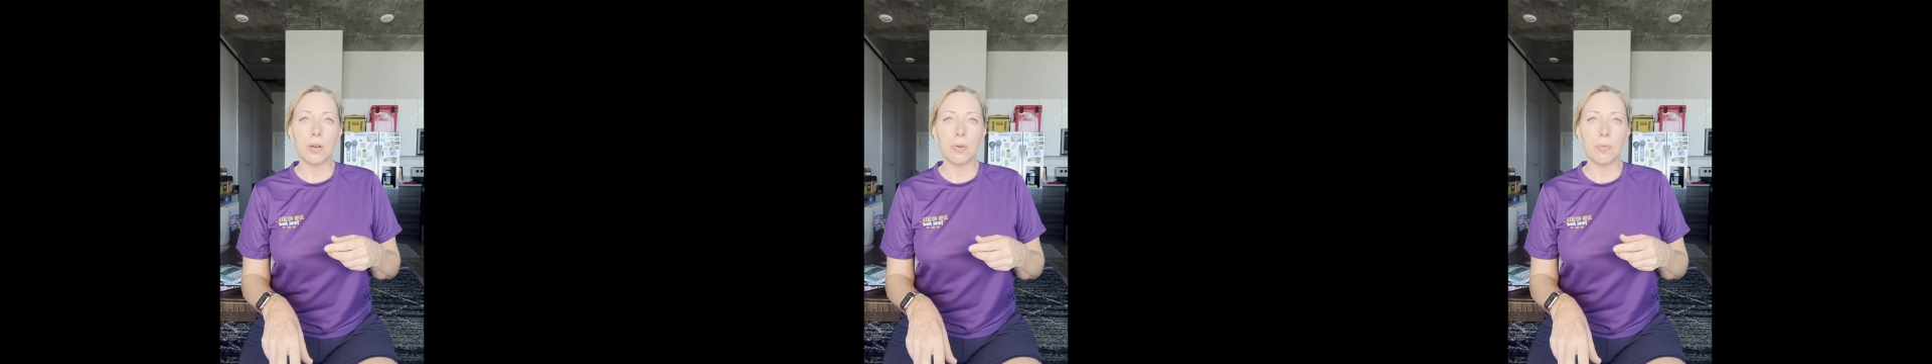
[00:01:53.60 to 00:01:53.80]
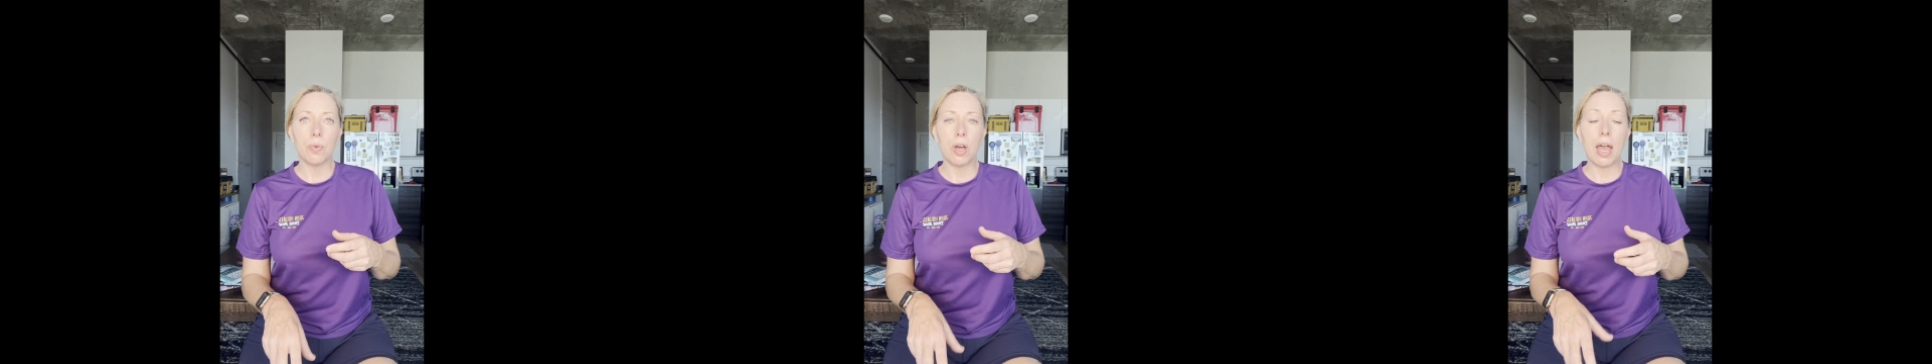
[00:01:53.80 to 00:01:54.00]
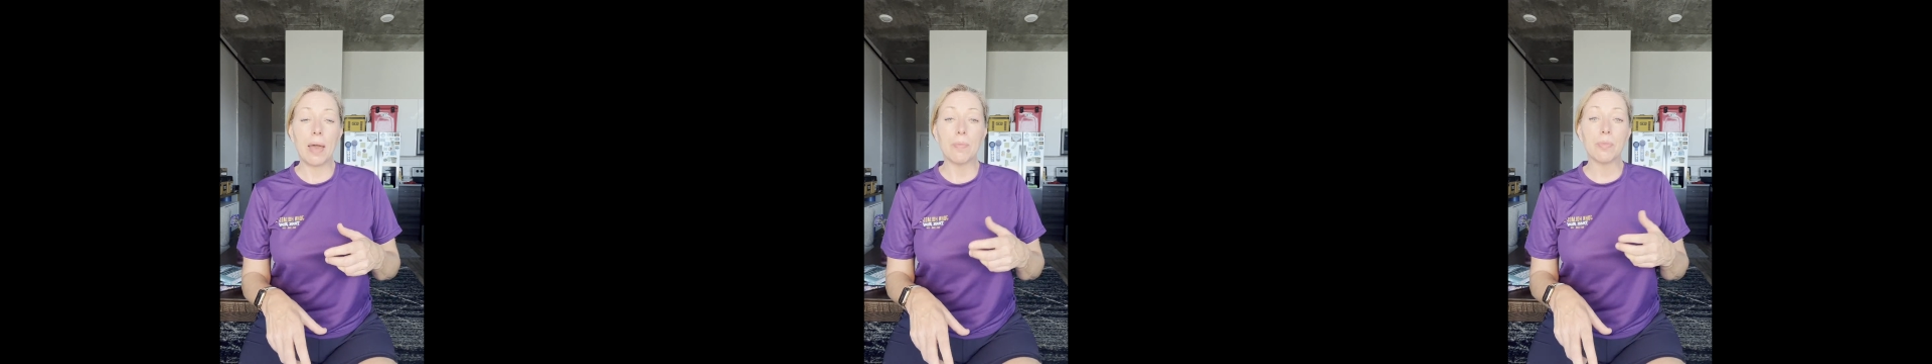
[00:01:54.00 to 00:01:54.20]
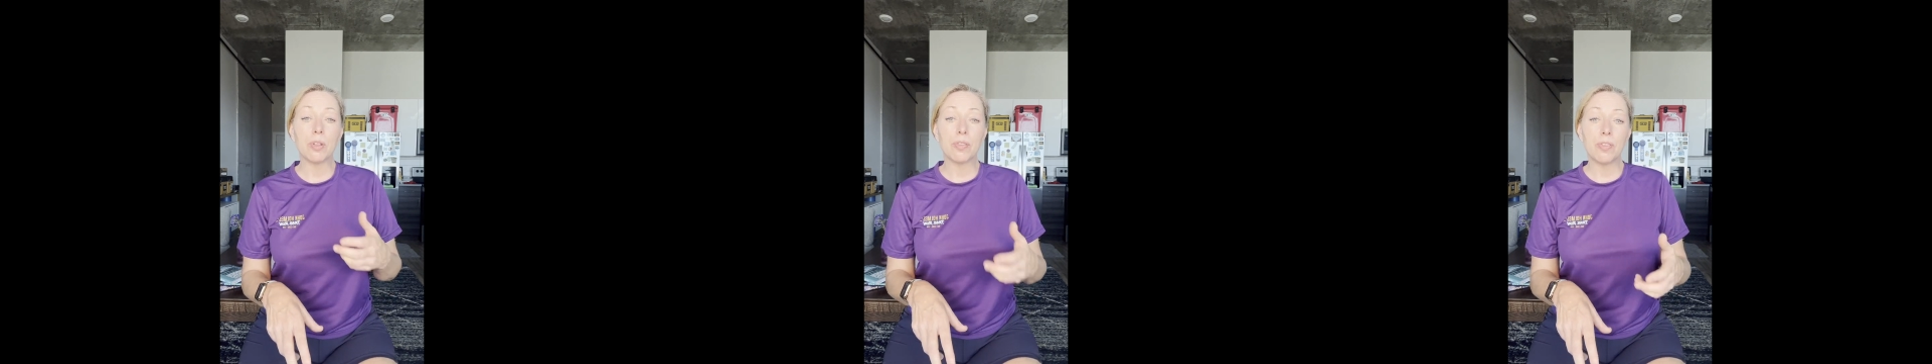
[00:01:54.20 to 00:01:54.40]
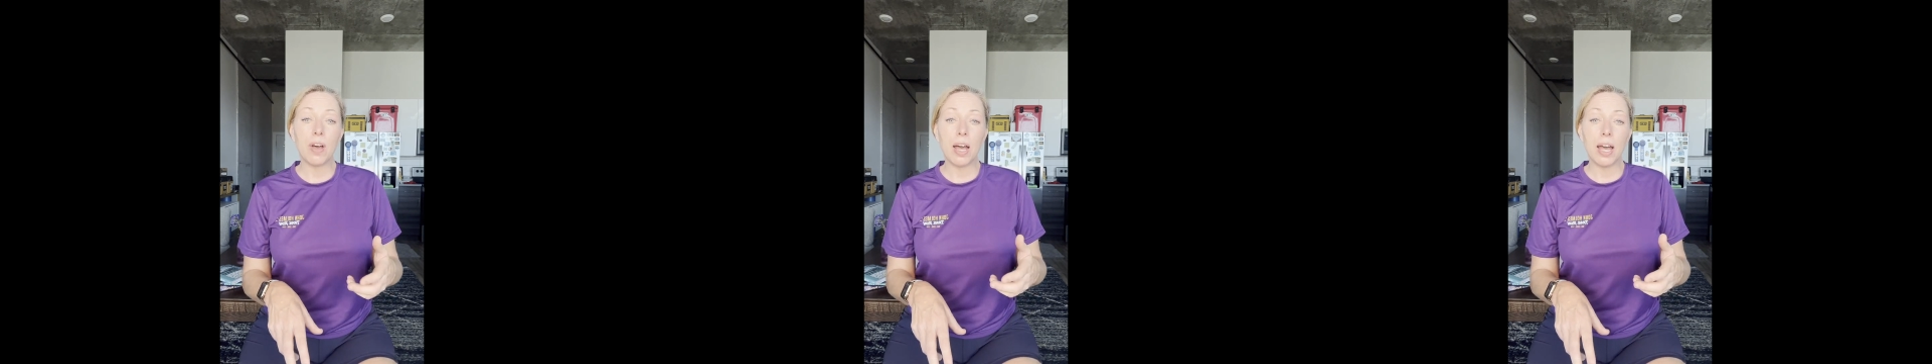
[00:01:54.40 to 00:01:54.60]

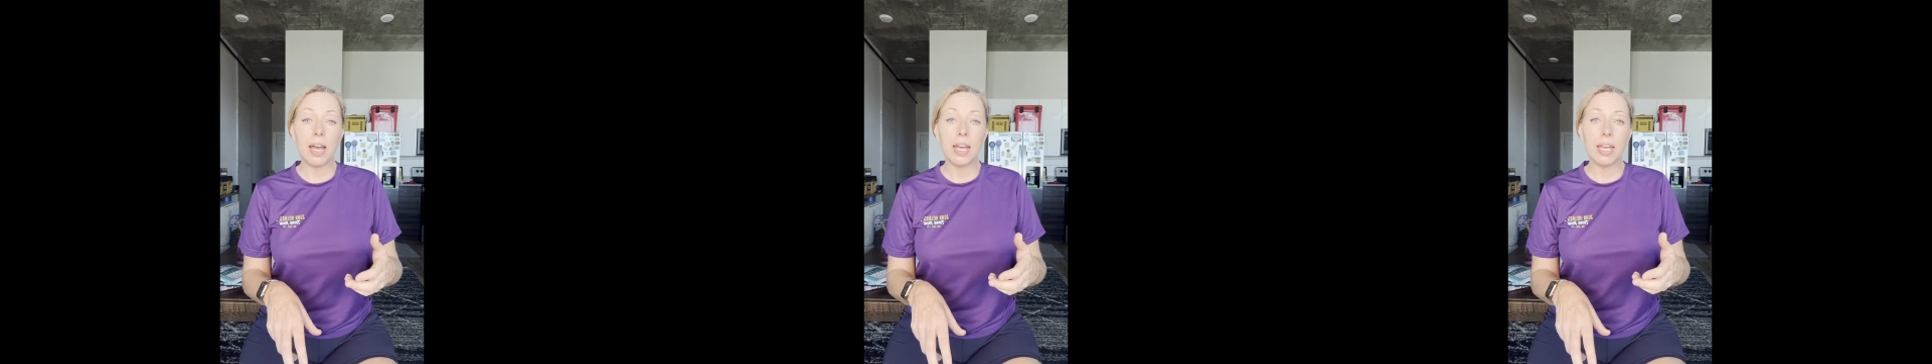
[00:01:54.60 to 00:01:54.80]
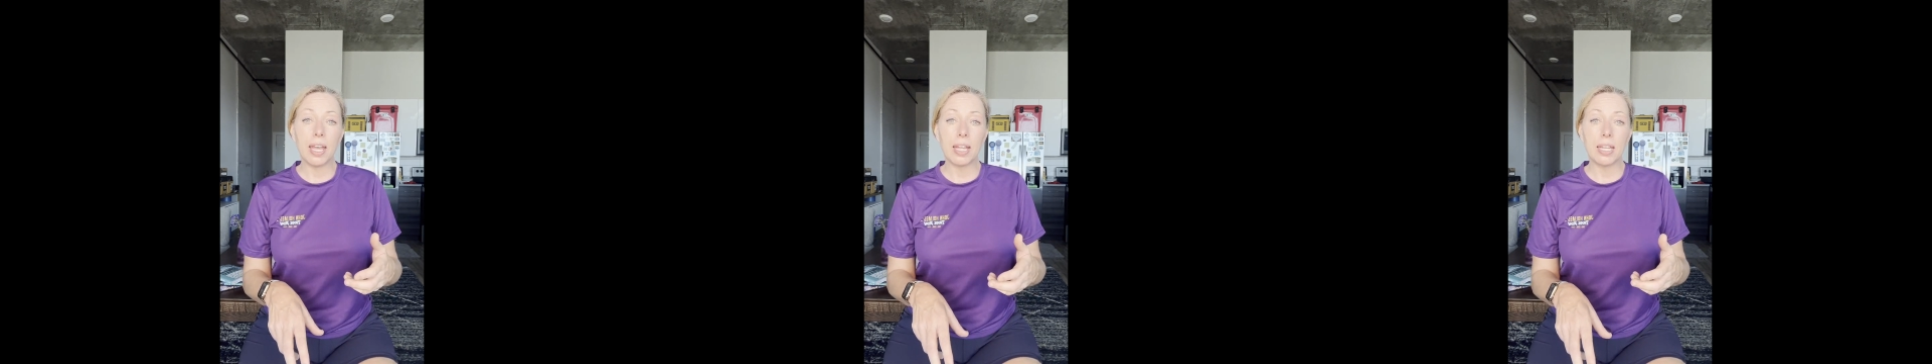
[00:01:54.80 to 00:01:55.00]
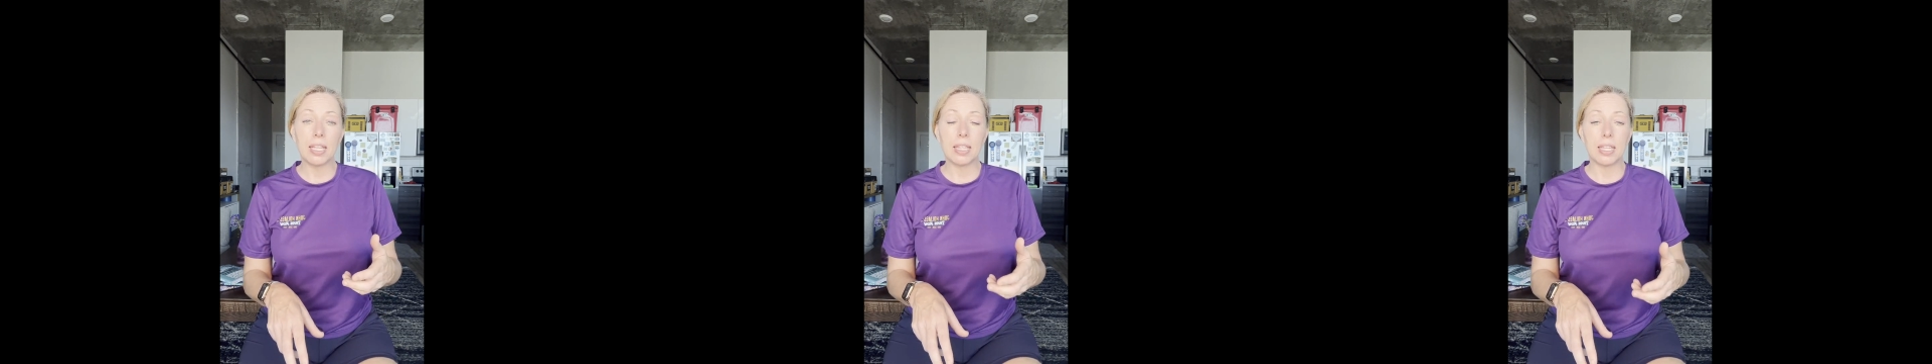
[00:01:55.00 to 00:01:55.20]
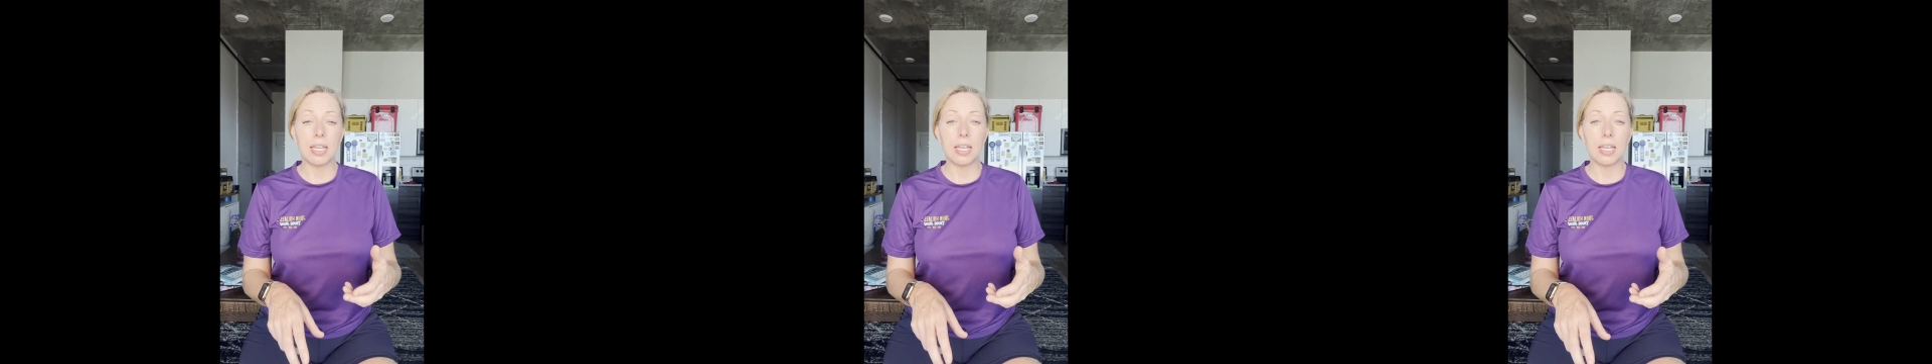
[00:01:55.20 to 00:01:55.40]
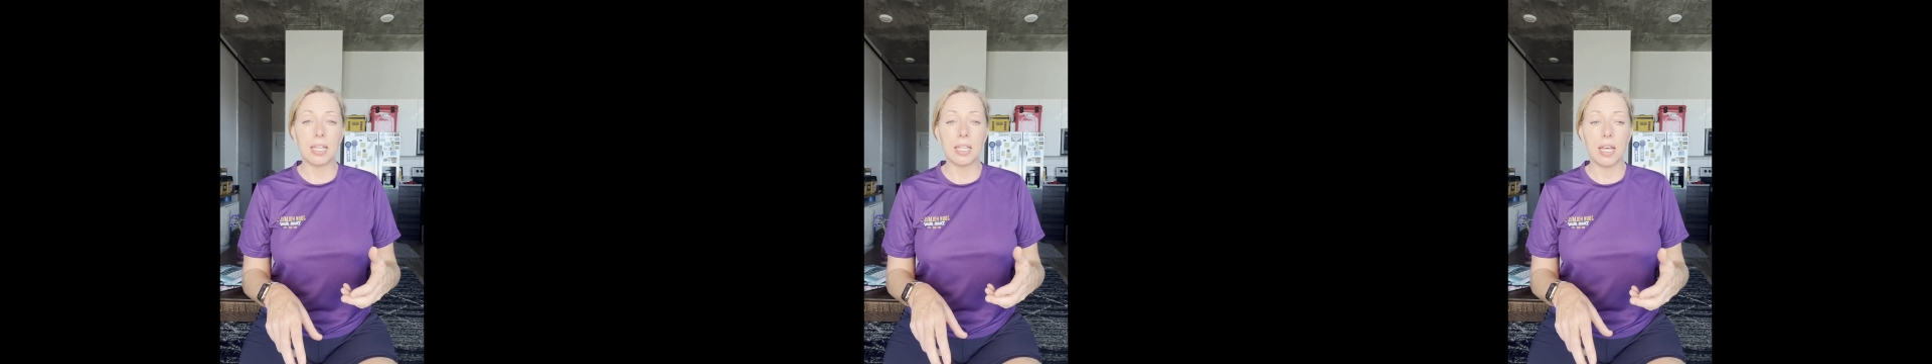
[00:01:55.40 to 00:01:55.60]
amplify
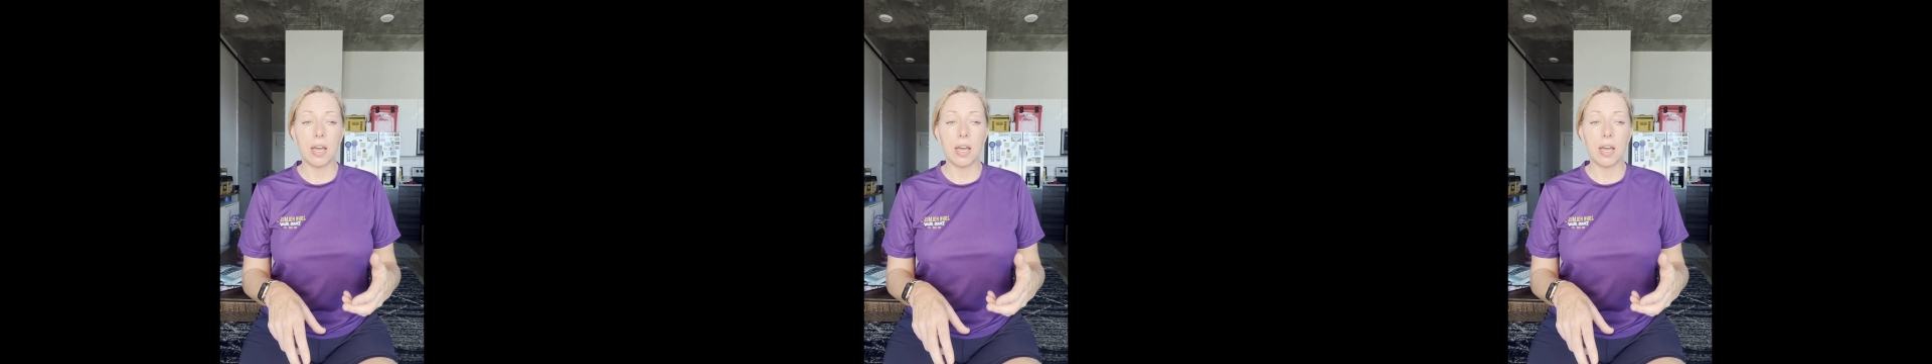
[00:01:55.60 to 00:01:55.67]
anything